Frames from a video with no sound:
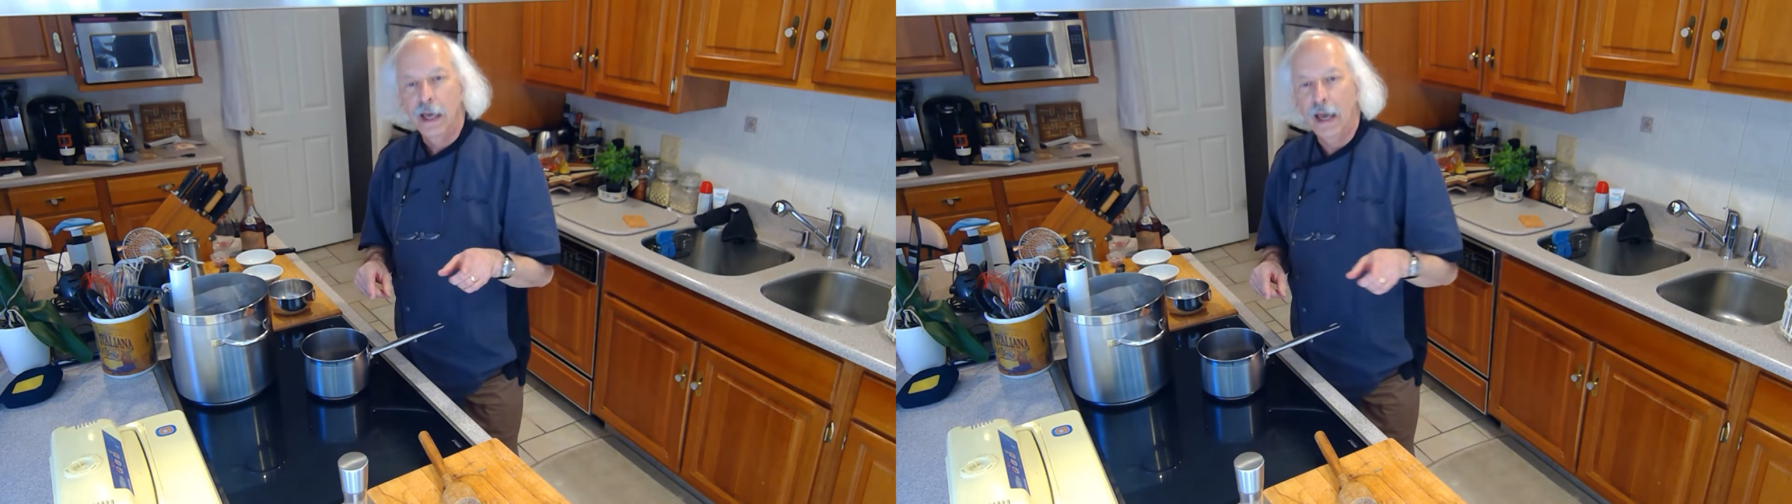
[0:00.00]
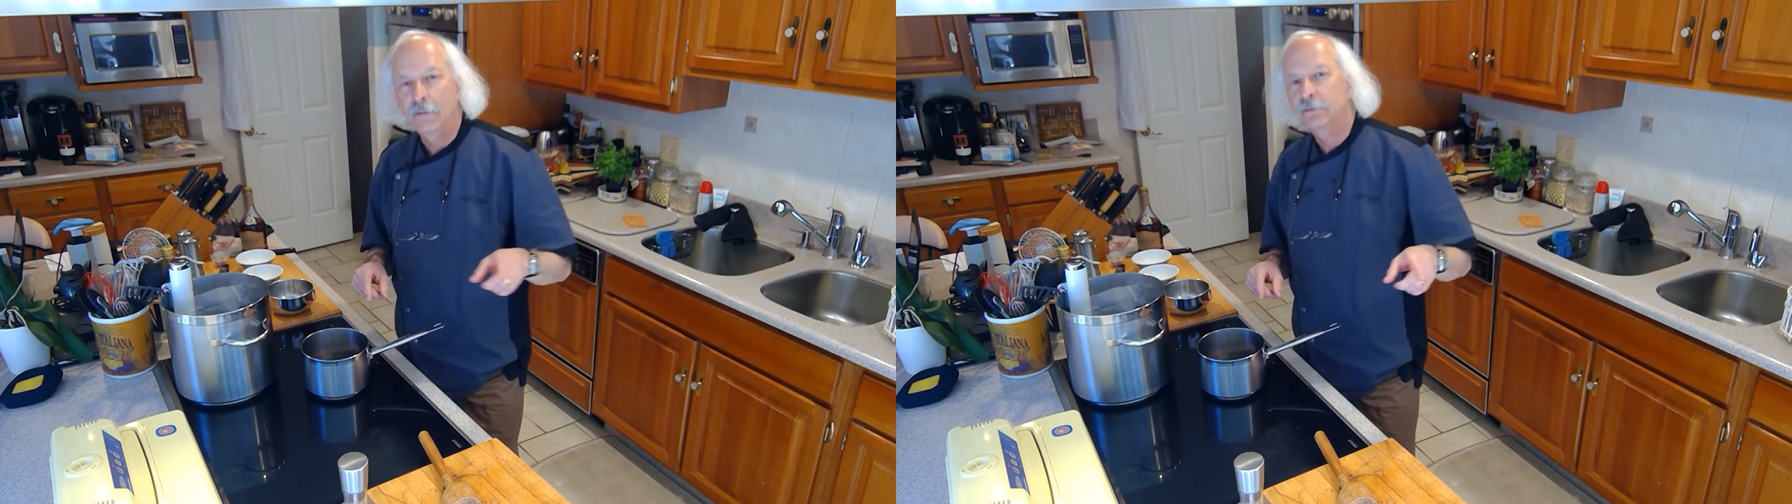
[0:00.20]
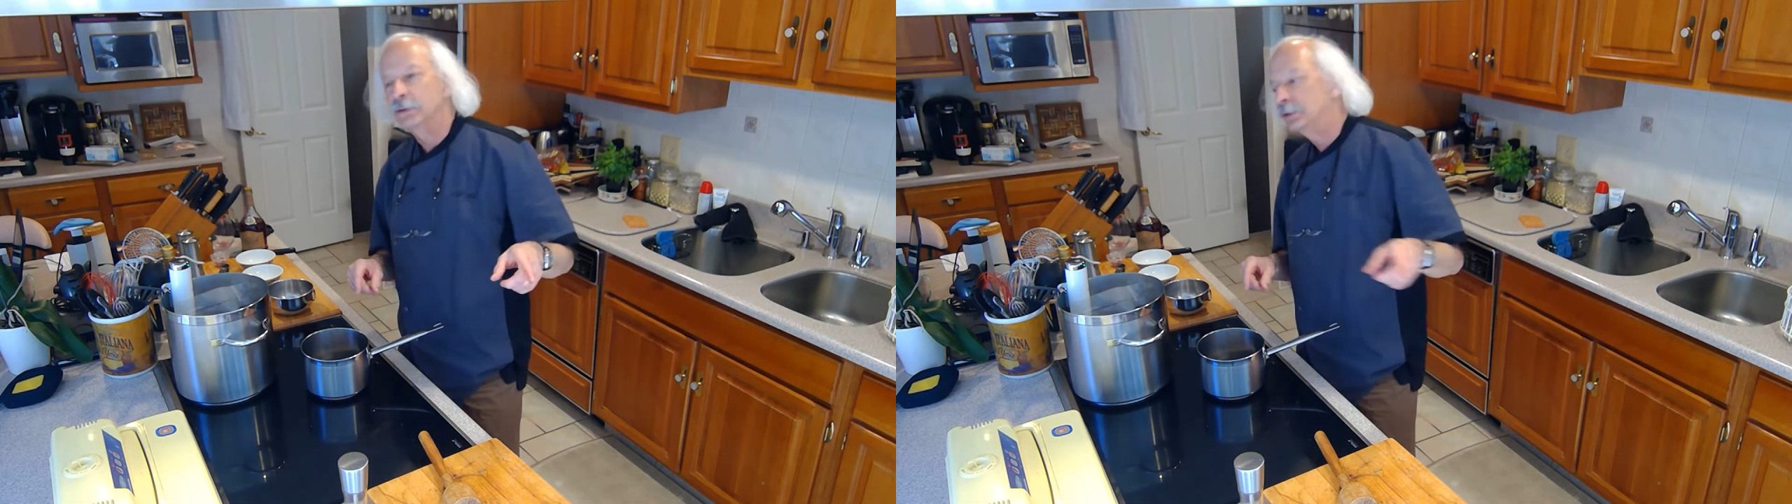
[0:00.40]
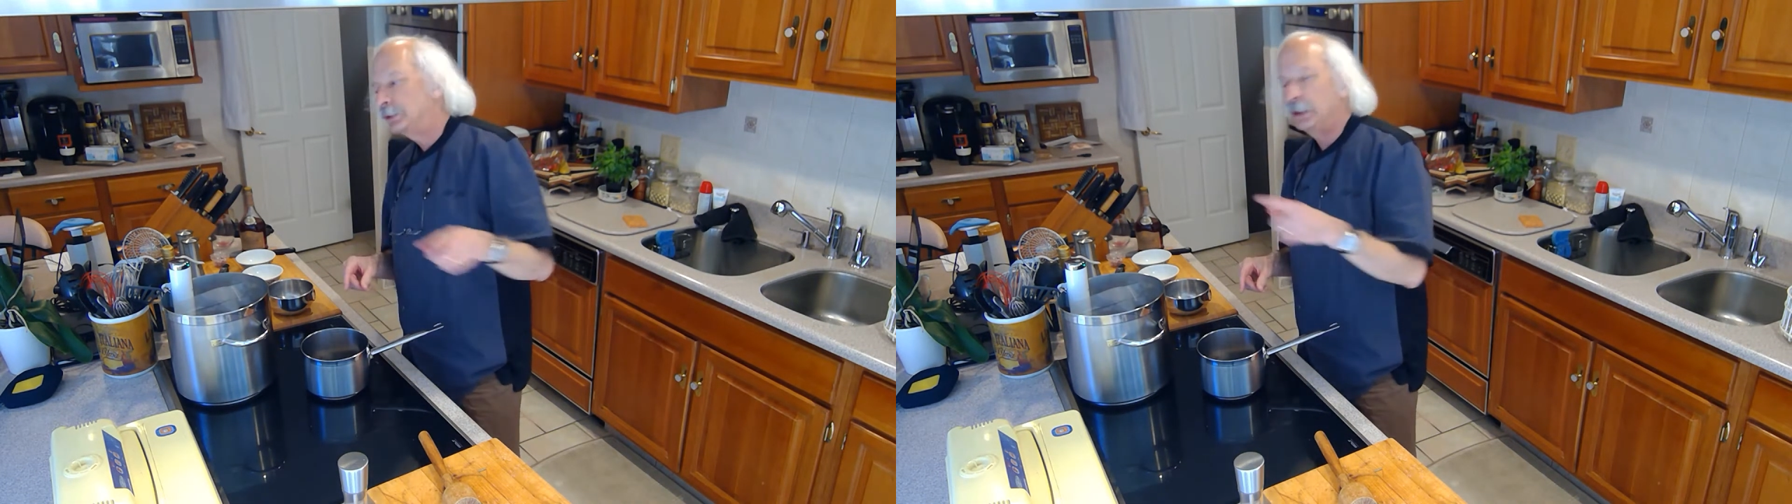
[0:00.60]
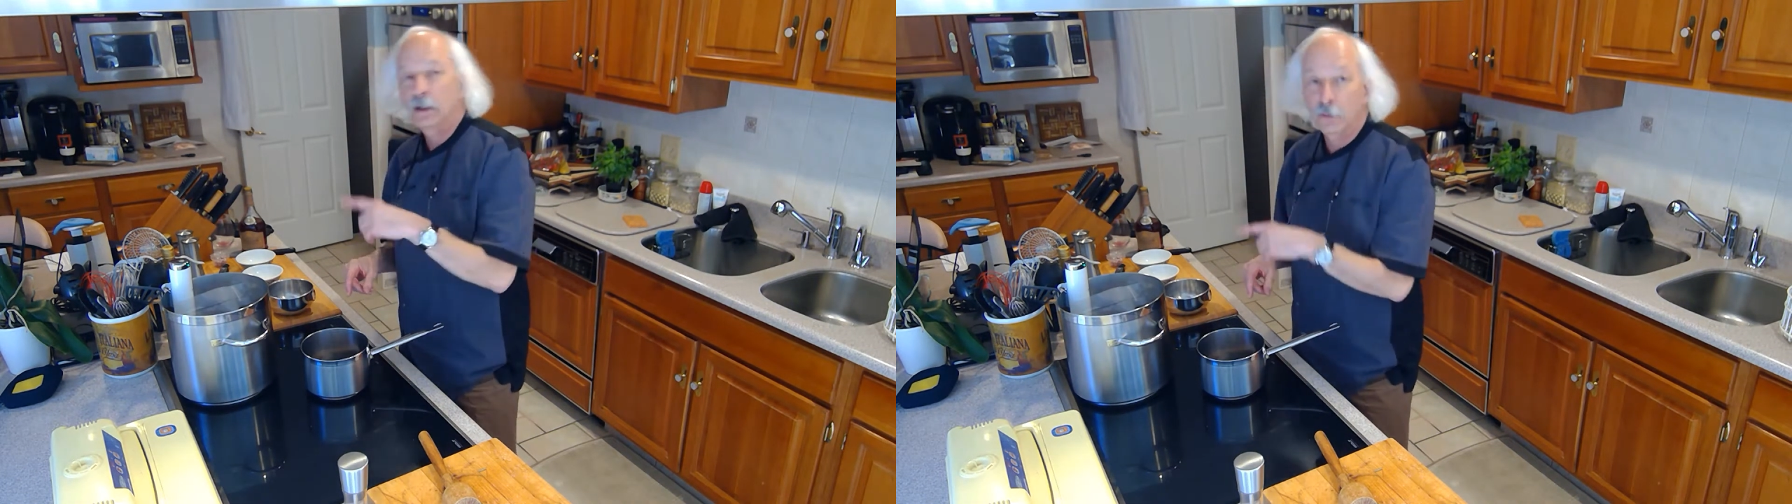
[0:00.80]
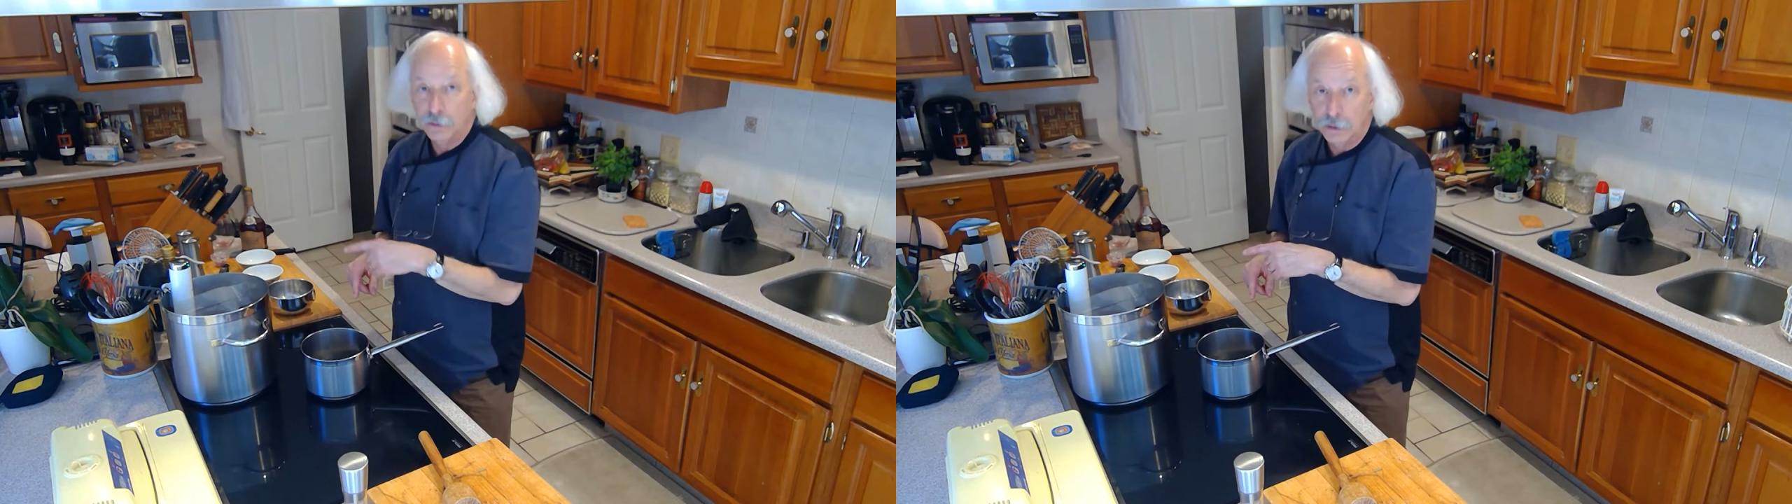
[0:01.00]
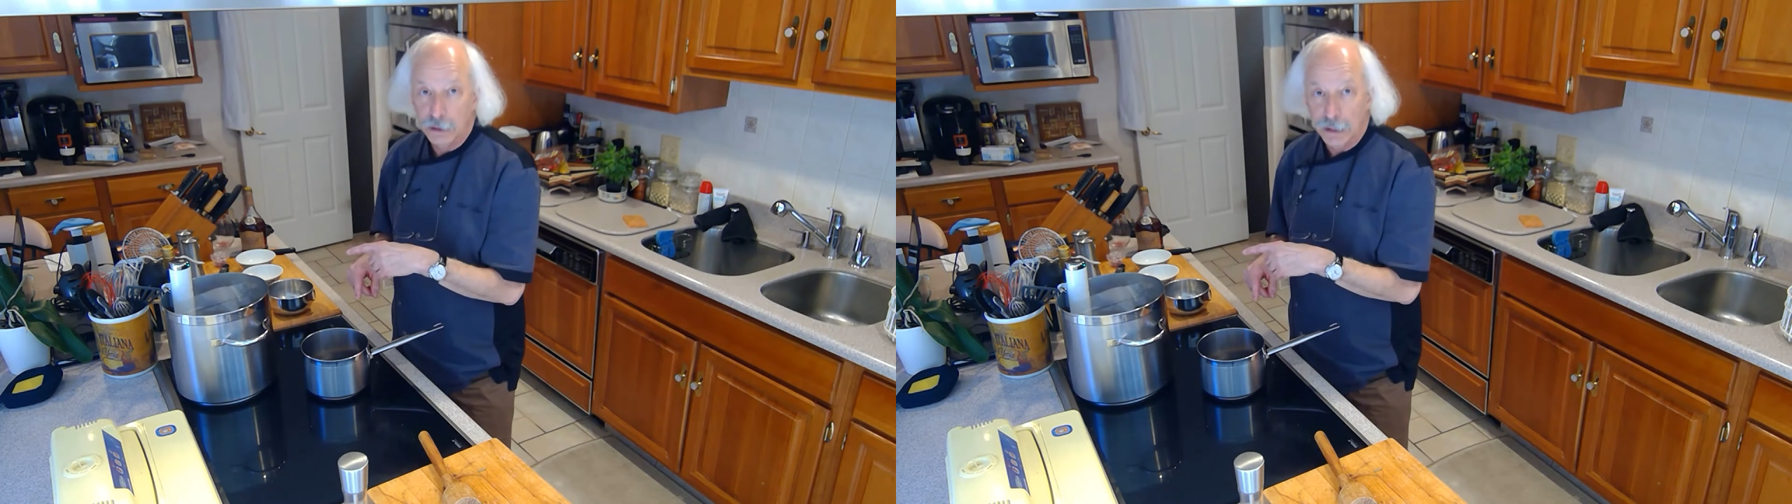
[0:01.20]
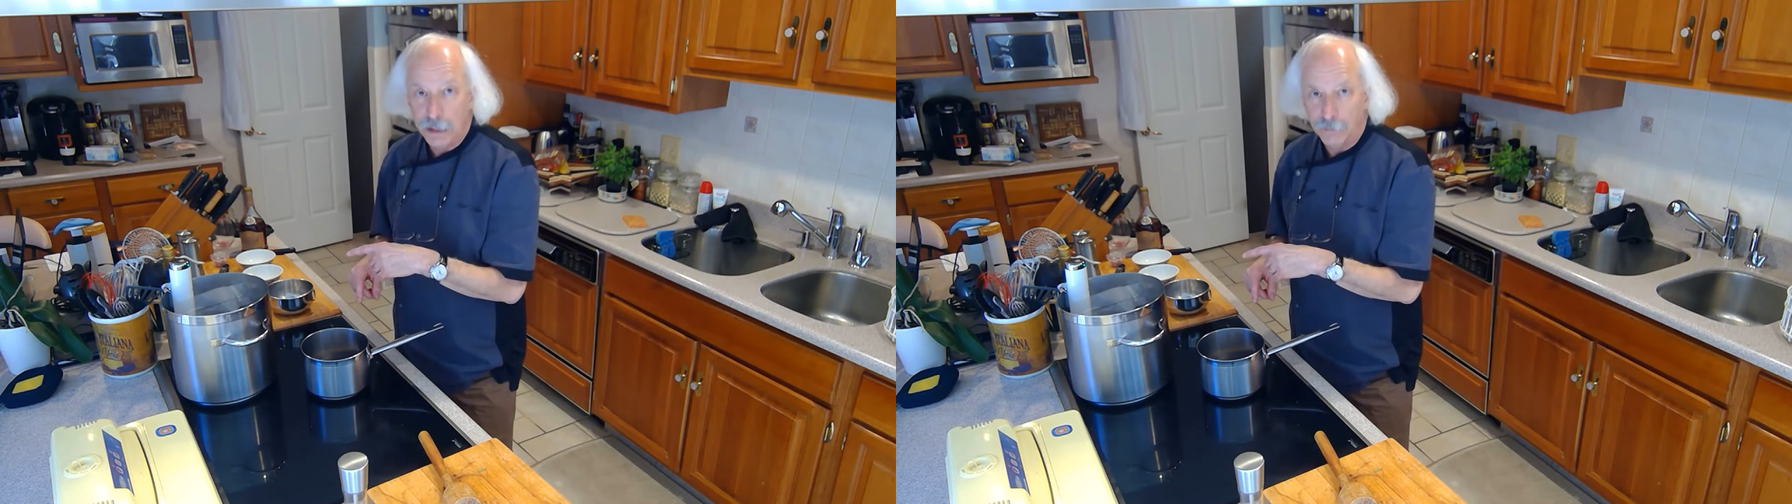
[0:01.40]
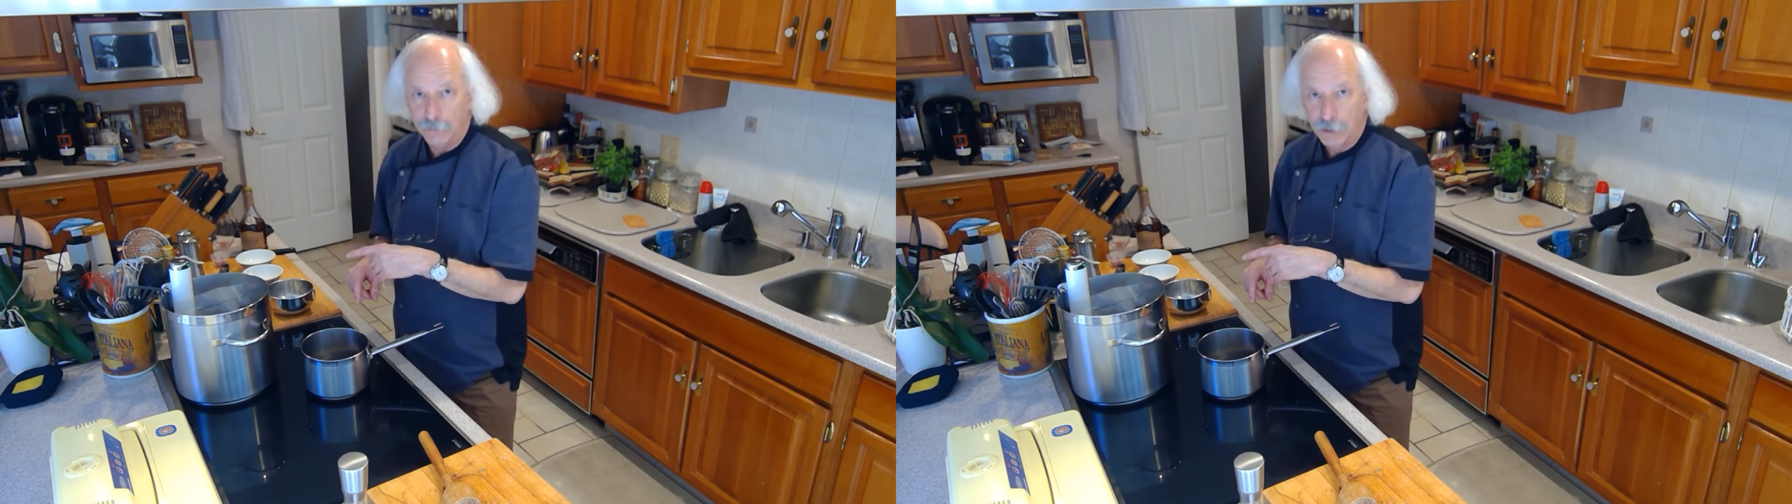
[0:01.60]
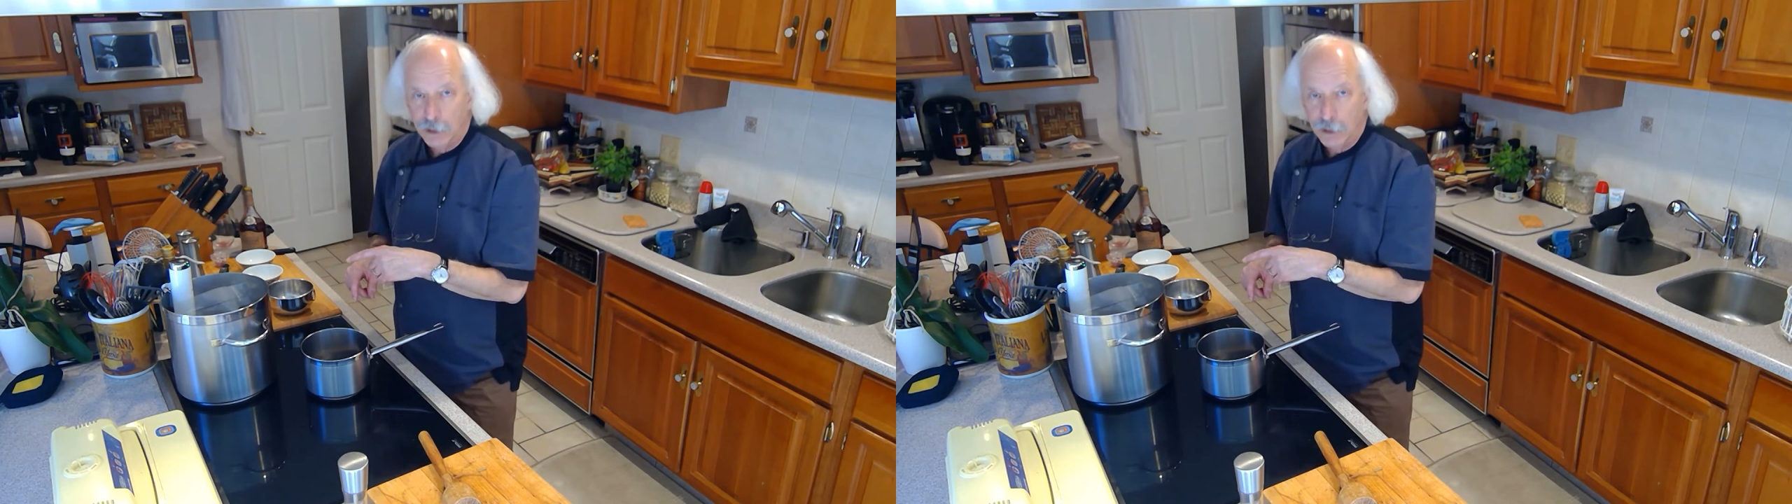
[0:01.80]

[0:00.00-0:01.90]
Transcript: after searing the lamb.